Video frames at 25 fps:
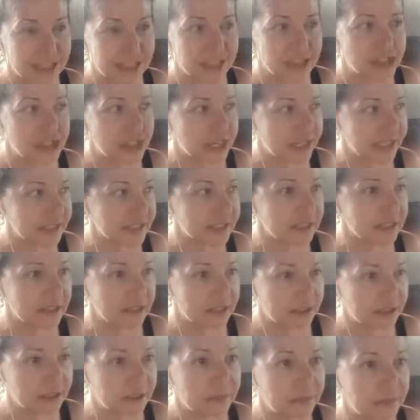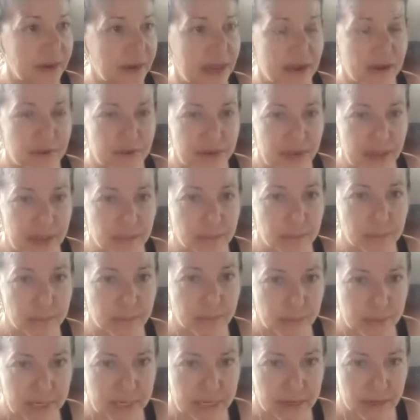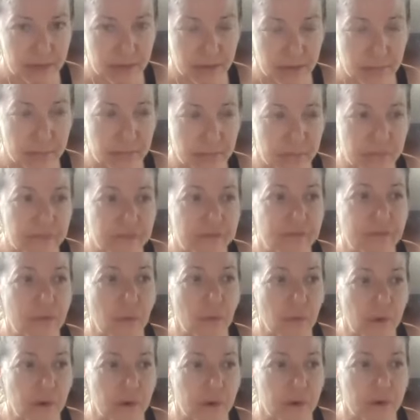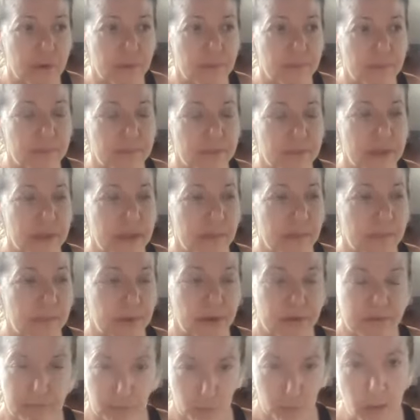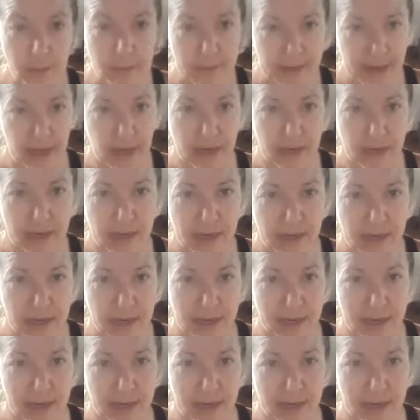to just look around and breathe before performing